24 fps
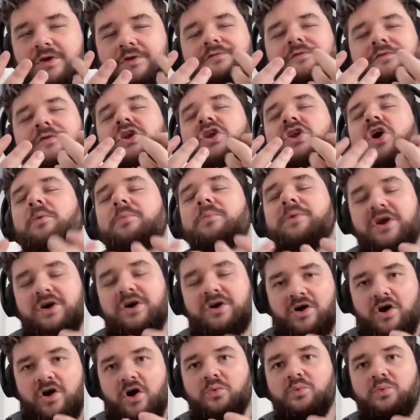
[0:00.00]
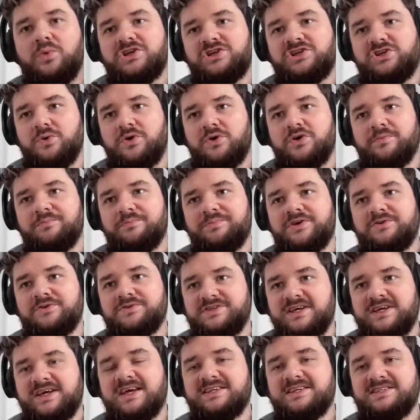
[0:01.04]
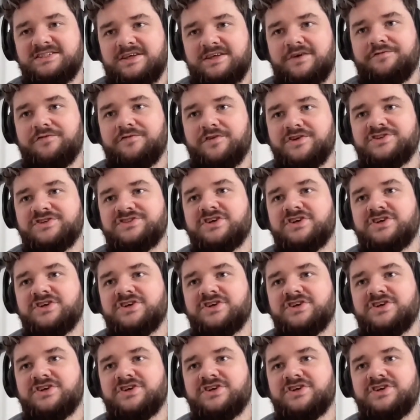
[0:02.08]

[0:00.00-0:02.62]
phenomena on which you are computing is different.